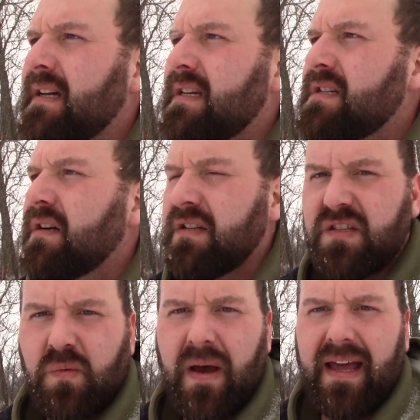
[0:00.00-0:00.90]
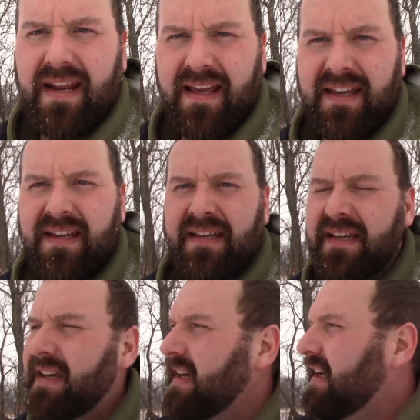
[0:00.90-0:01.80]
Starting to sweat.
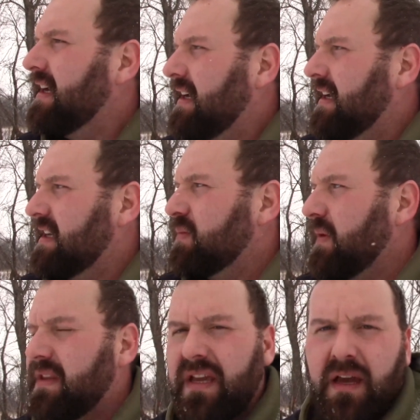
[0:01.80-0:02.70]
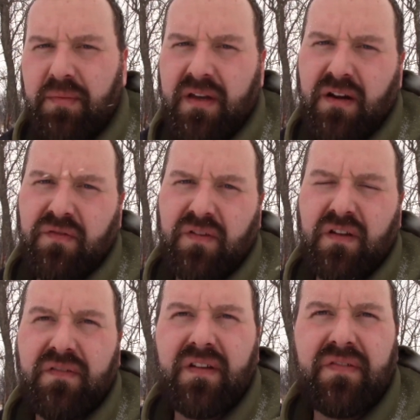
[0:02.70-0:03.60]
That's one thing you gotta be careful
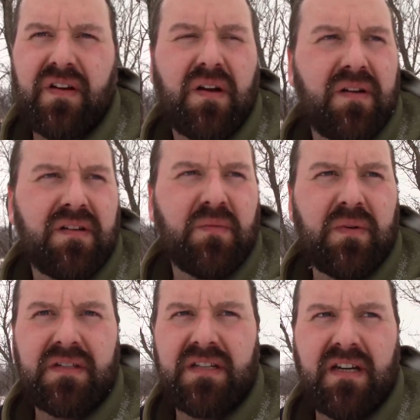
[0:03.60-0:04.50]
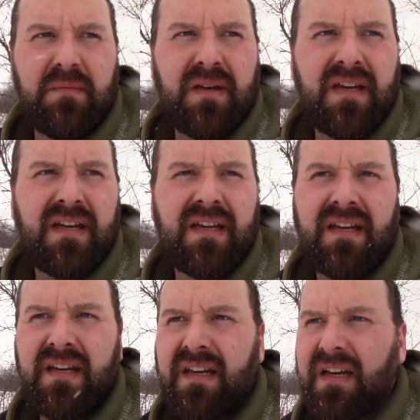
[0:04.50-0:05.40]
of if you're out here in the wintertime.
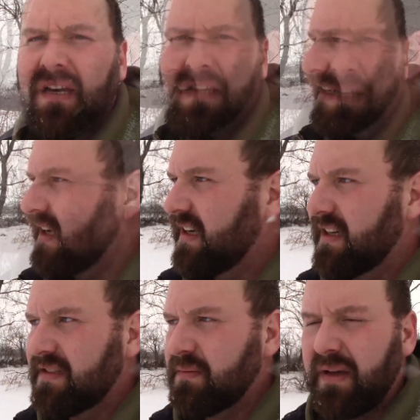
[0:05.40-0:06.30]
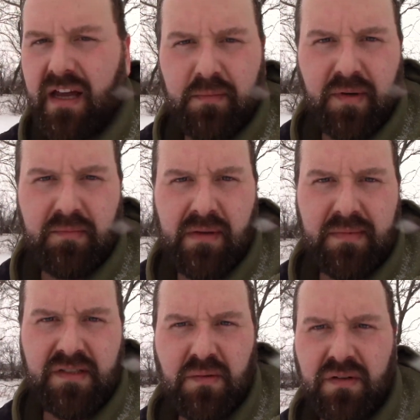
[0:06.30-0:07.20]
So we got about
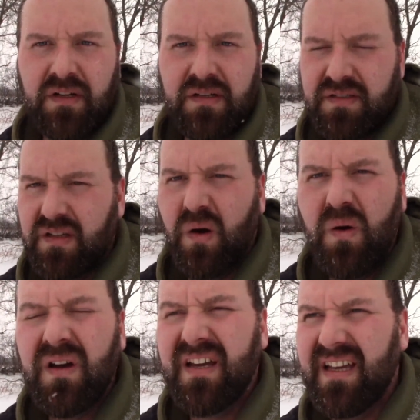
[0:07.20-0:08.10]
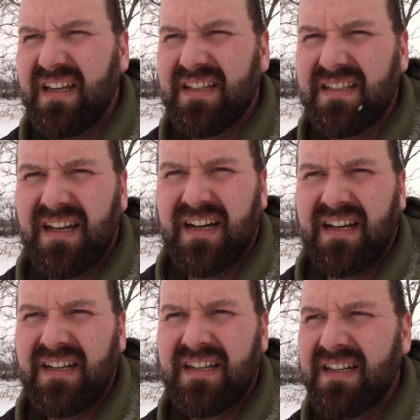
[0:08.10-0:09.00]
maybe 200 yards to go, and
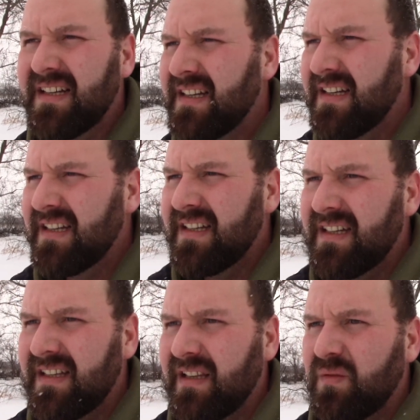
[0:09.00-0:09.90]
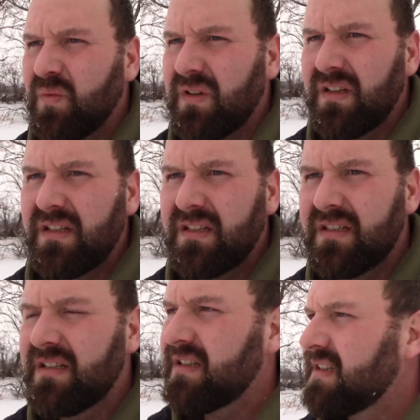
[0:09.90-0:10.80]
then we'll
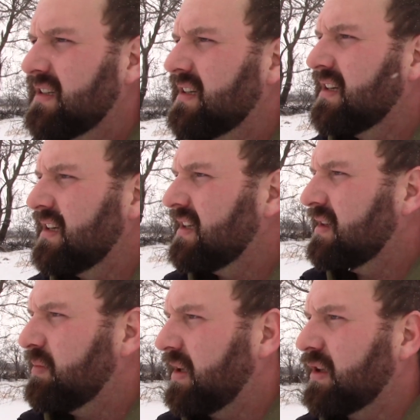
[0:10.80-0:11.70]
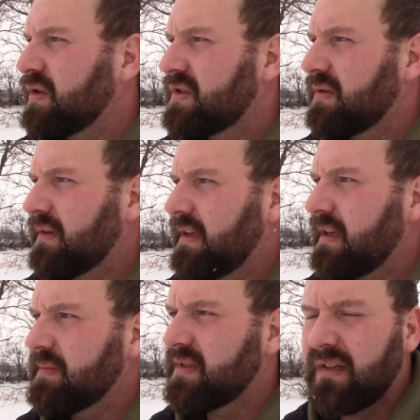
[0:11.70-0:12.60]
be close to our
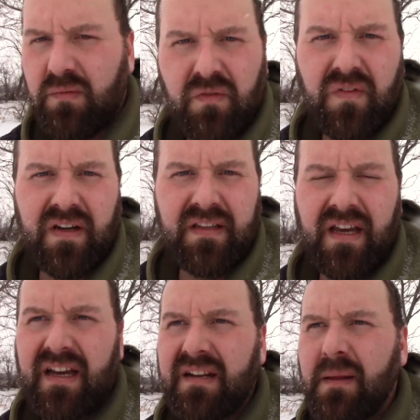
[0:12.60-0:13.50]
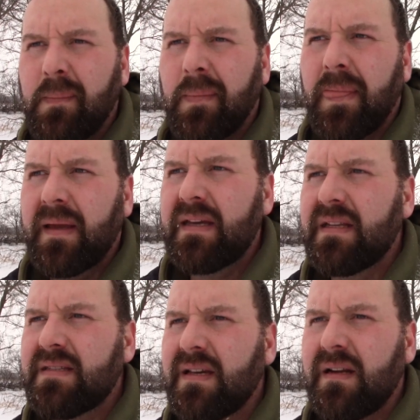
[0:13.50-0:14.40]
campsite and we'll find that,
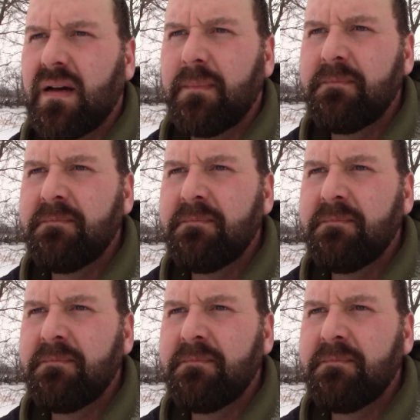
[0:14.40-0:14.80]
get set up.